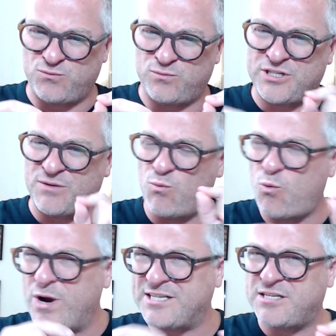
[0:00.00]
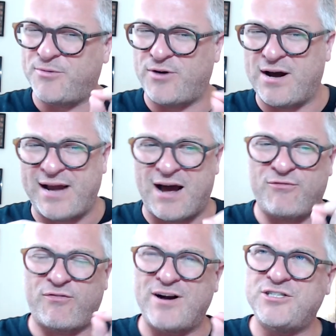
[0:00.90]
some wisdom around how
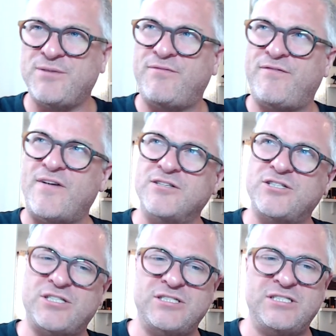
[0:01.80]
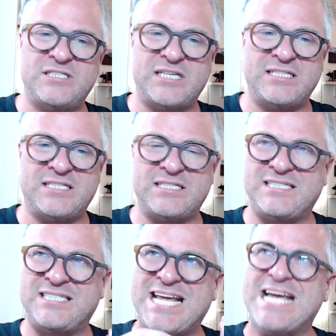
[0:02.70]
friendship functions as
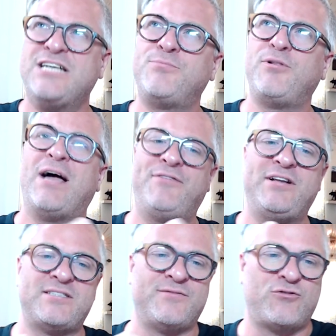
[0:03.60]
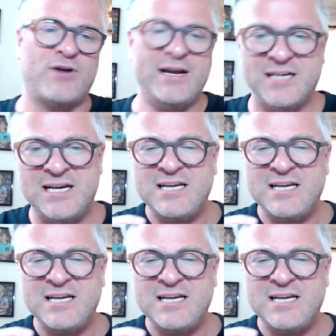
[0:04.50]
tangible evidence of grace.